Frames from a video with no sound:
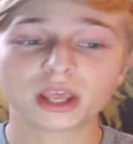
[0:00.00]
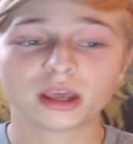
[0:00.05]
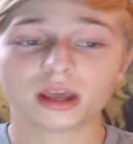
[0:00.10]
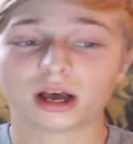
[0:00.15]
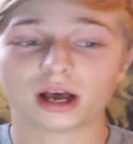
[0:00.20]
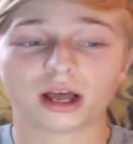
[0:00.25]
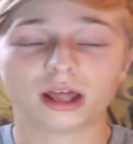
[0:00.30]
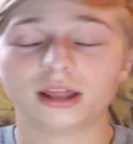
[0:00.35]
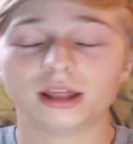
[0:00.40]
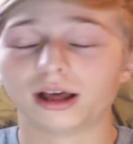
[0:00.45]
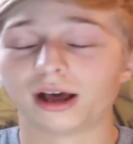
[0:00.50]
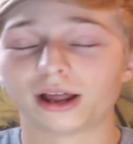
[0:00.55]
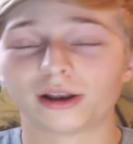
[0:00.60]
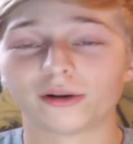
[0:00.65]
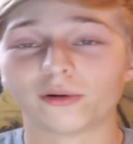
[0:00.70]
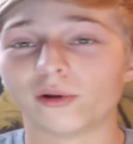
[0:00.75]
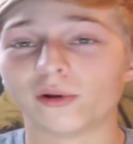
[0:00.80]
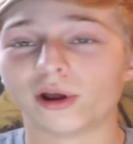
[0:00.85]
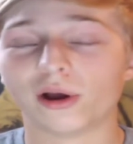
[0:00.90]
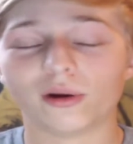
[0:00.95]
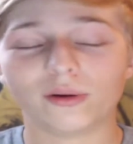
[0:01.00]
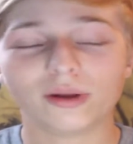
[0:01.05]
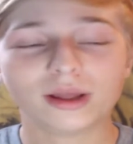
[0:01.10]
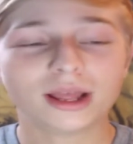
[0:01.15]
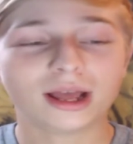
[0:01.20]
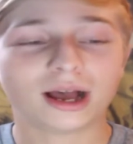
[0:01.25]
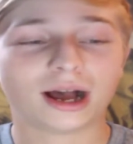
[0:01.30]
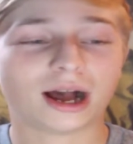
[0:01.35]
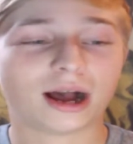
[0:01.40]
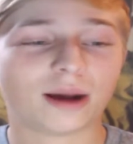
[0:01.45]
I don't know.
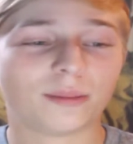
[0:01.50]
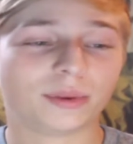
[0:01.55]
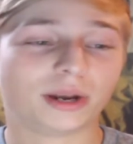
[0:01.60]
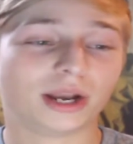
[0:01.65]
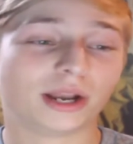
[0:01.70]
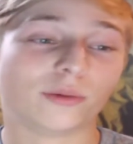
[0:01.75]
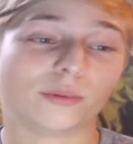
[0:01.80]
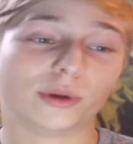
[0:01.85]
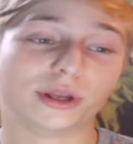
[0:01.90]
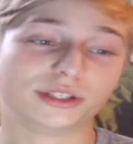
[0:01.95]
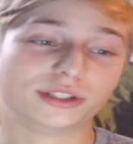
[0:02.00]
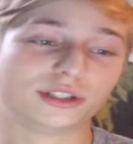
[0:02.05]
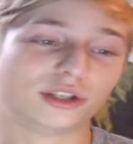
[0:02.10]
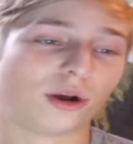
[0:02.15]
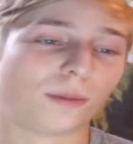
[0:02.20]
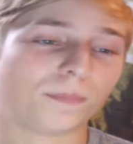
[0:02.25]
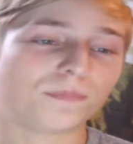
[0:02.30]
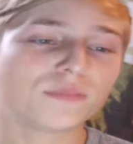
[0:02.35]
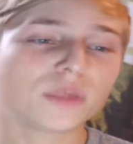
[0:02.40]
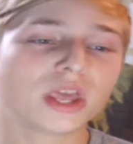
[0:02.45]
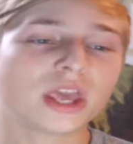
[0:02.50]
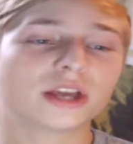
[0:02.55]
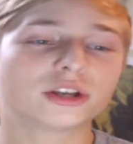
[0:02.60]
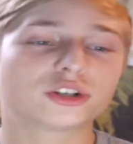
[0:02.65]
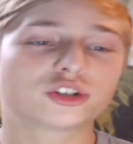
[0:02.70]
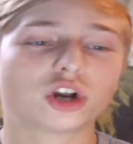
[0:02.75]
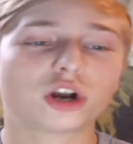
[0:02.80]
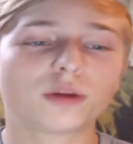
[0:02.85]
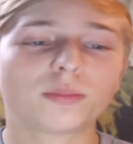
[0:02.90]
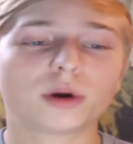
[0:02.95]
But anyways, so
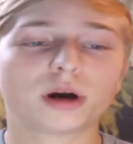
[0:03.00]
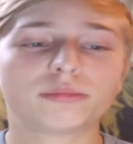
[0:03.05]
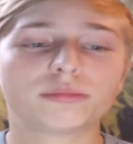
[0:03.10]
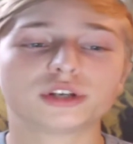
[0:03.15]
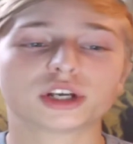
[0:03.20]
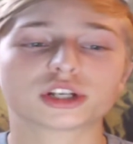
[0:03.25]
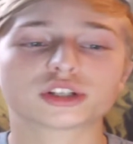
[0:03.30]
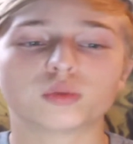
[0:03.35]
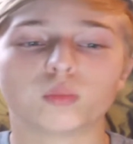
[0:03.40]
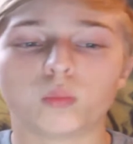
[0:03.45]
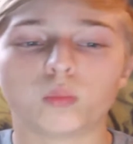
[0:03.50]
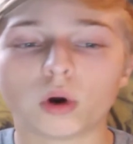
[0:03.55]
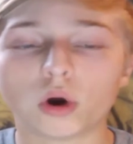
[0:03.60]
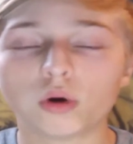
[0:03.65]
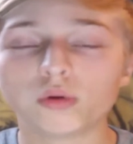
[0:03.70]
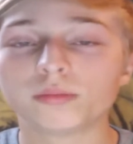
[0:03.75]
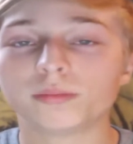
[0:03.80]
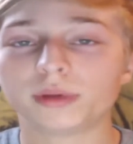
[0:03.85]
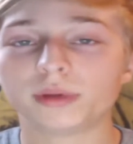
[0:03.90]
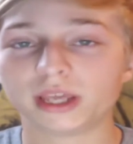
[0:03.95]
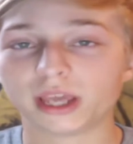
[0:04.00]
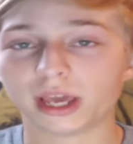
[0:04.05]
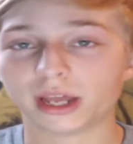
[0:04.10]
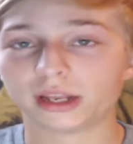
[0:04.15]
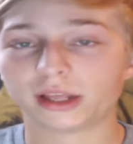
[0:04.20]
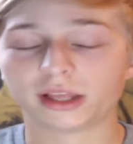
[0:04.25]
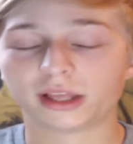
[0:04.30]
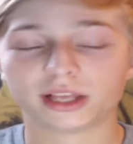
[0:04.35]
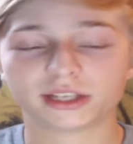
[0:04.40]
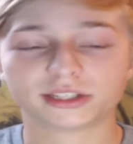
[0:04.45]
Sharp Objects won't be
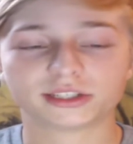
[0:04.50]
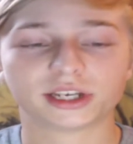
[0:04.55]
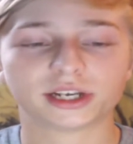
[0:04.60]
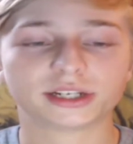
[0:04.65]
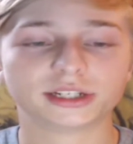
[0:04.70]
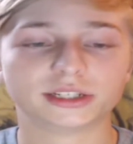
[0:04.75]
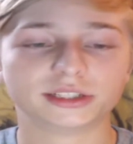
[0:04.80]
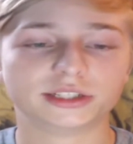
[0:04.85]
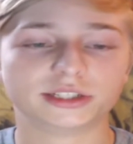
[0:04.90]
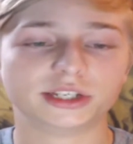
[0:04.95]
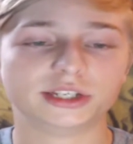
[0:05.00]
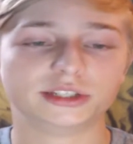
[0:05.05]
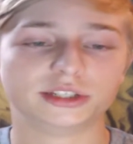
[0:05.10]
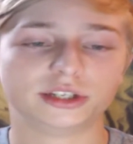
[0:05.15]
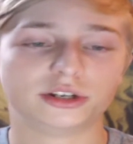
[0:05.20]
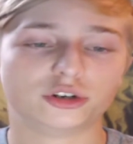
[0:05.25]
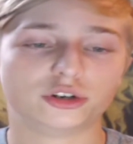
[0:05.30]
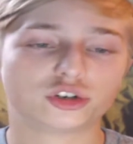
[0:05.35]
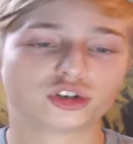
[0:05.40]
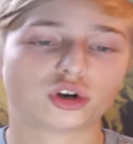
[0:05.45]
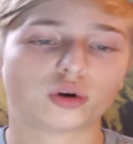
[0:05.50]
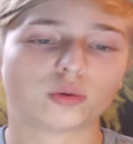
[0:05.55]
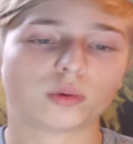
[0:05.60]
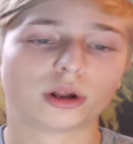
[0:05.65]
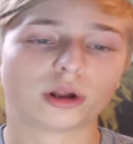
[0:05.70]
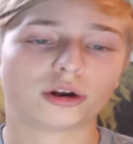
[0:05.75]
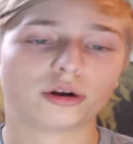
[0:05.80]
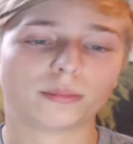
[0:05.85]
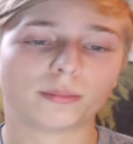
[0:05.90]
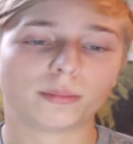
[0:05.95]
getting a second season.
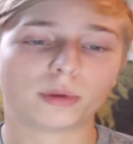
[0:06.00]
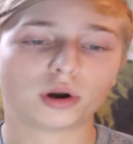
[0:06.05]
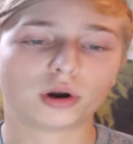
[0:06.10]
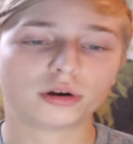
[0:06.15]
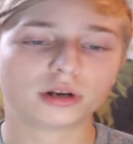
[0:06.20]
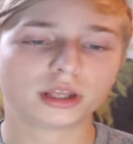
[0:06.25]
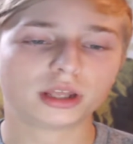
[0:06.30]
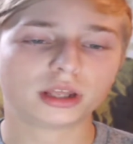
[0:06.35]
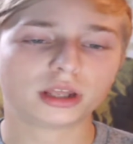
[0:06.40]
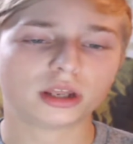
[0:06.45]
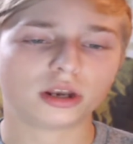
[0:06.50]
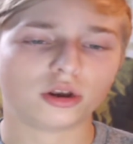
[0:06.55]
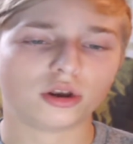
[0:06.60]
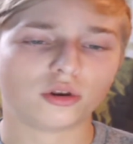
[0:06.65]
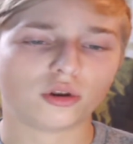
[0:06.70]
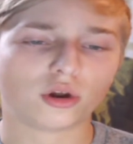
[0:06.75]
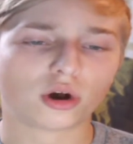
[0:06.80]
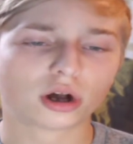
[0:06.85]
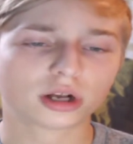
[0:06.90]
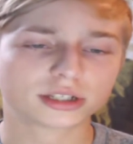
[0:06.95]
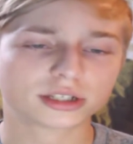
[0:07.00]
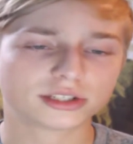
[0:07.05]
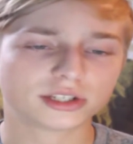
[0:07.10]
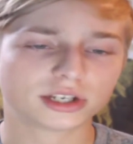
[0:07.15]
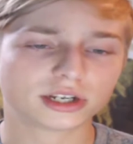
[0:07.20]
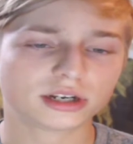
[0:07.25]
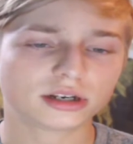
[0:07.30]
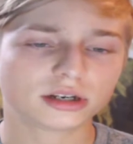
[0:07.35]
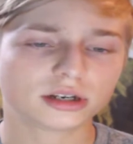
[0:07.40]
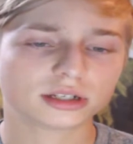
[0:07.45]
Showrunner Marty
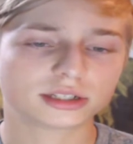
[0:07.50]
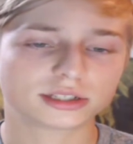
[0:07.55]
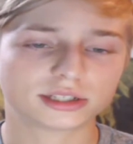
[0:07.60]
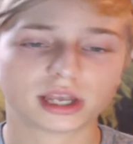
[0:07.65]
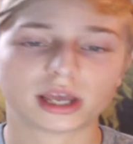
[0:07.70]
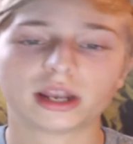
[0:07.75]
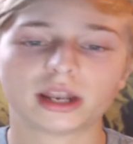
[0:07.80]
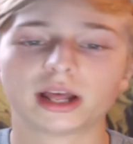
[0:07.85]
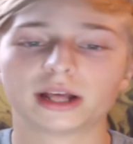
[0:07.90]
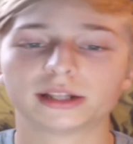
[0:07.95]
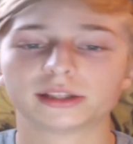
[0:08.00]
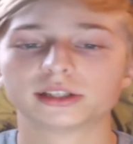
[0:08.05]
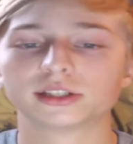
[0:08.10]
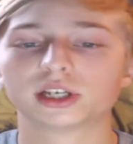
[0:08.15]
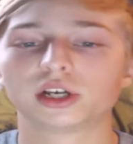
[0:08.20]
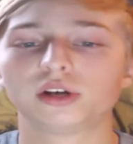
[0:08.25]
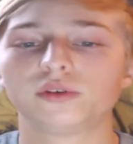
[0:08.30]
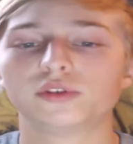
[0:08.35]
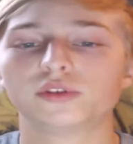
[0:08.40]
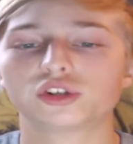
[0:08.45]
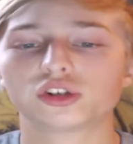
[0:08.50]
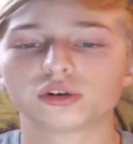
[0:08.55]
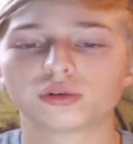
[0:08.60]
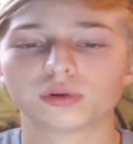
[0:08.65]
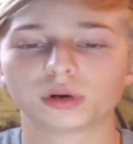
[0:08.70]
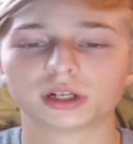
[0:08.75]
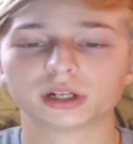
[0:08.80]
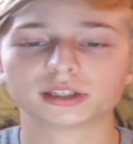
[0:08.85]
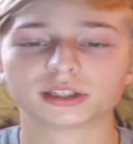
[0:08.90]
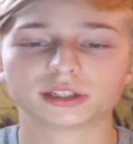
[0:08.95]
Noxon said at the Television
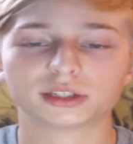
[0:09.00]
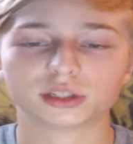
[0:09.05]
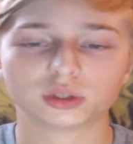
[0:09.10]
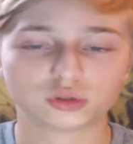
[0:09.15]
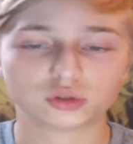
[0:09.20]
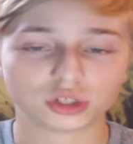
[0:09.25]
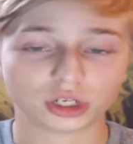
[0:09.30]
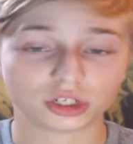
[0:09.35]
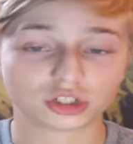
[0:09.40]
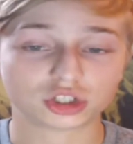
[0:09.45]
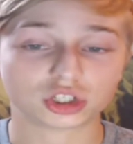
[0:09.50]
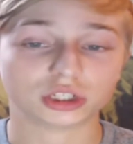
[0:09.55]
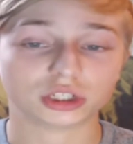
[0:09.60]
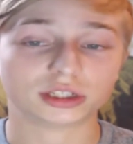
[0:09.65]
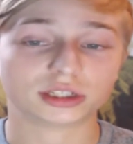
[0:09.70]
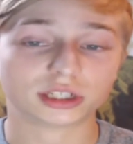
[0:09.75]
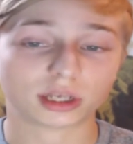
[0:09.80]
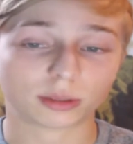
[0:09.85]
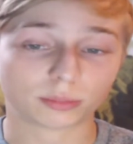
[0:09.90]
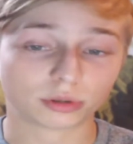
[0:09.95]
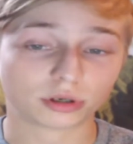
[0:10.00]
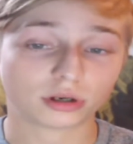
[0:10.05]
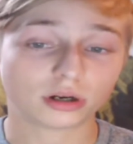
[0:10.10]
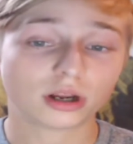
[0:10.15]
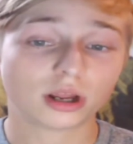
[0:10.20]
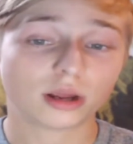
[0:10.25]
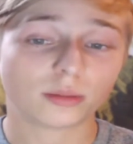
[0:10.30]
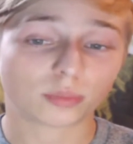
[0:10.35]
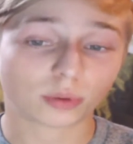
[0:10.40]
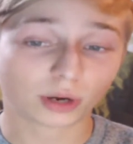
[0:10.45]
Critics Association's summer
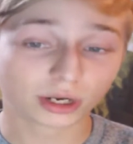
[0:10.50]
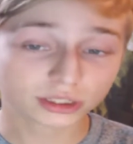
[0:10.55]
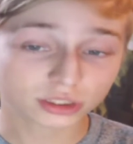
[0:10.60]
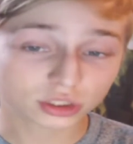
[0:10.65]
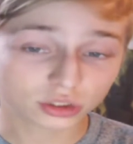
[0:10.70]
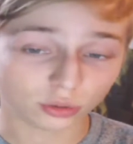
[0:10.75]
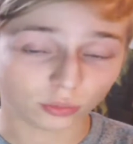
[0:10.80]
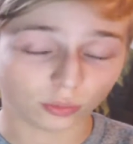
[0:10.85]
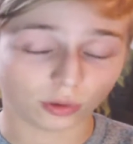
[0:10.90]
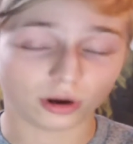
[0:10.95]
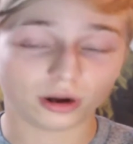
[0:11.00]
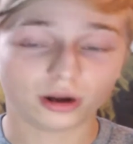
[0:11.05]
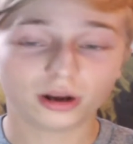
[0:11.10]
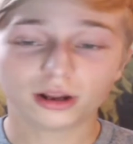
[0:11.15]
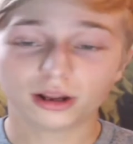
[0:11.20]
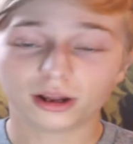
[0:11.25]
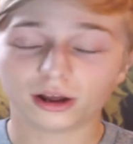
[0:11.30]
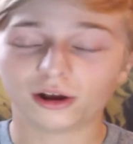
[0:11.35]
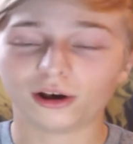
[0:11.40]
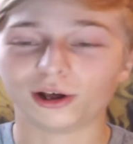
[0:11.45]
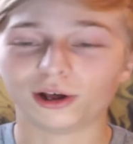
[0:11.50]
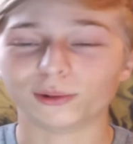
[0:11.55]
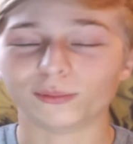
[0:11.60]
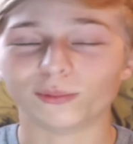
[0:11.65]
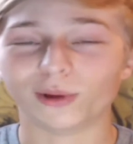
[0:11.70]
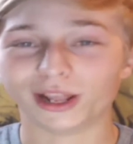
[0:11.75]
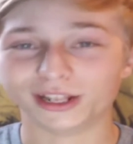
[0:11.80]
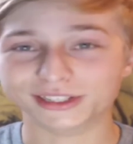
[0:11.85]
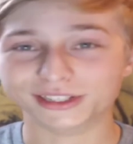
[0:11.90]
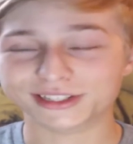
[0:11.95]
press tour on
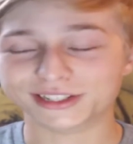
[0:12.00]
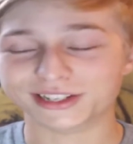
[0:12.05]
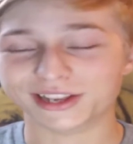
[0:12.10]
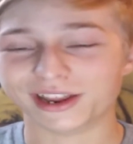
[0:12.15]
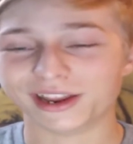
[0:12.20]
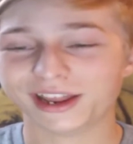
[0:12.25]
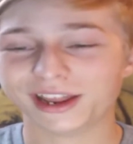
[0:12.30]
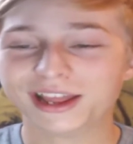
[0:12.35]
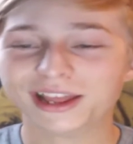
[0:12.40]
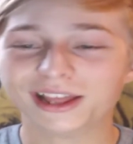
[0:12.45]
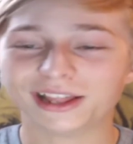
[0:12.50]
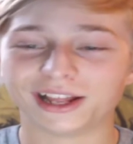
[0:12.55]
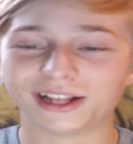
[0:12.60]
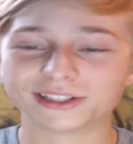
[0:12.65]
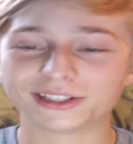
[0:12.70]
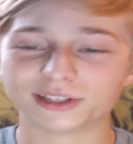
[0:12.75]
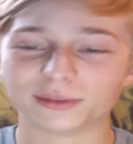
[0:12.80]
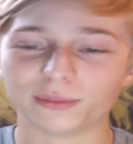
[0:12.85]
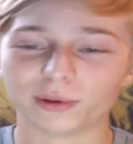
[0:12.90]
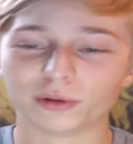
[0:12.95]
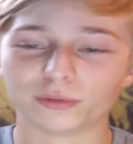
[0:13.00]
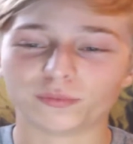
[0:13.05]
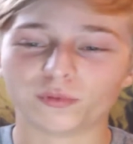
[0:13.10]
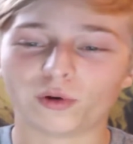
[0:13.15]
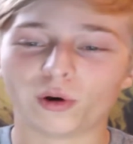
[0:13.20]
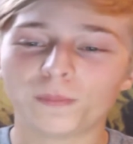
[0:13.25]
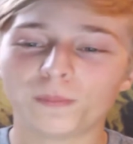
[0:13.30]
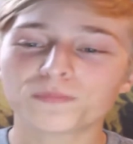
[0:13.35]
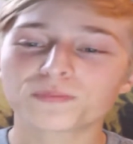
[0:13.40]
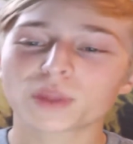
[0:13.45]
Wednesday. That's a
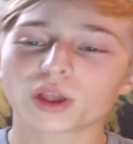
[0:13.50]
mouthful.